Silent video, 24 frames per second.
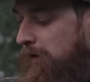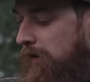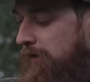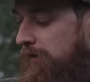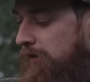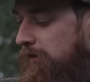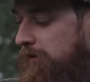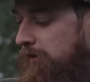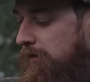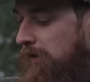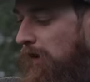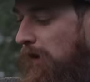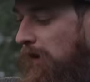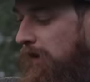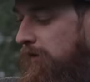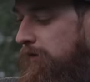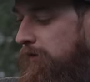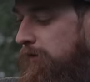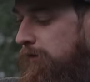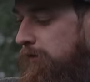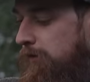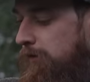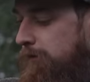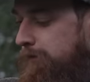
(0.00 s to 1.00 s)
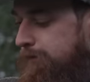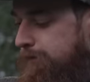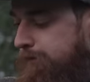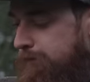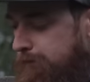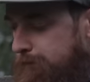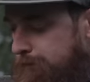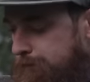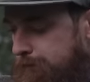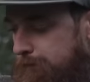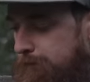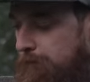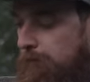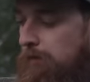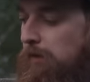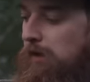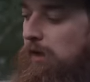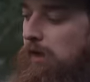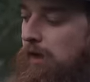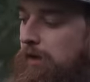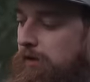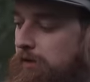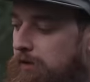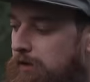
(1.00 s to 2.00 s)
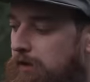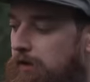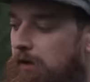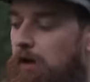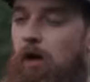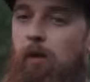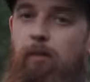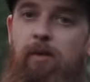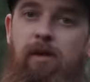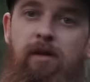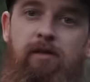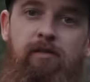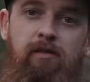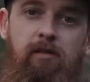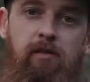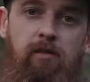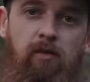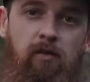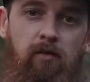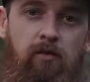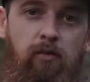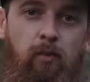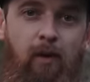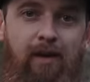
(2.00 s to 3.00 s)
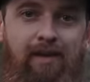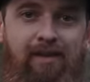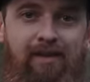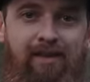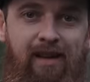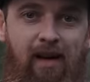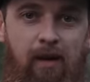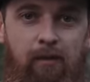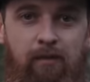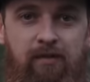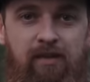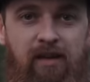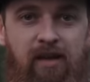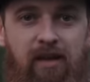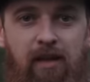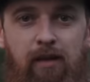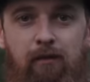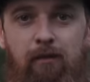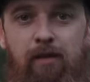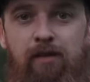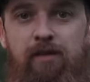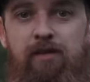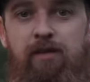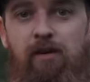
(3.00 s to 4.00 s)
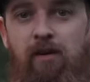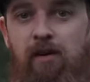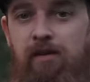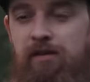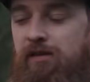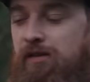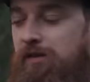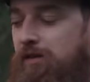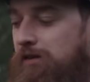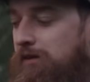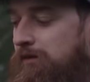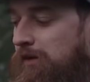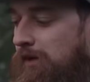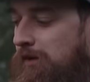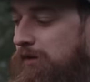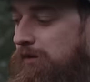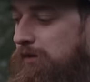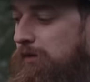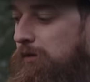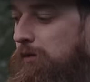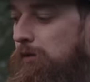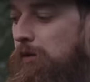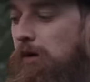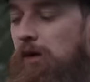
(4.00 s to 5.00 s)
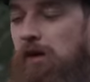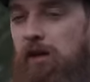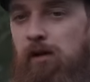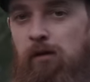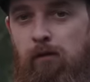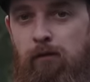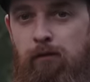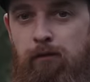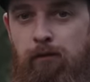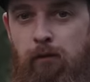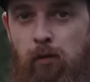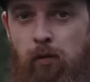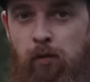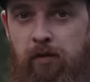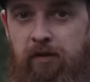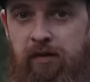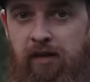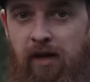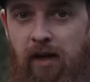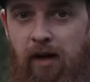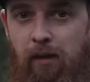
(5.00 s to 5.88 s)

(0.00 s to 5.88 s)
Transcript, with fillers: then you can do, and you can up that. So you've got 20 amps either side. So you've got a total of 40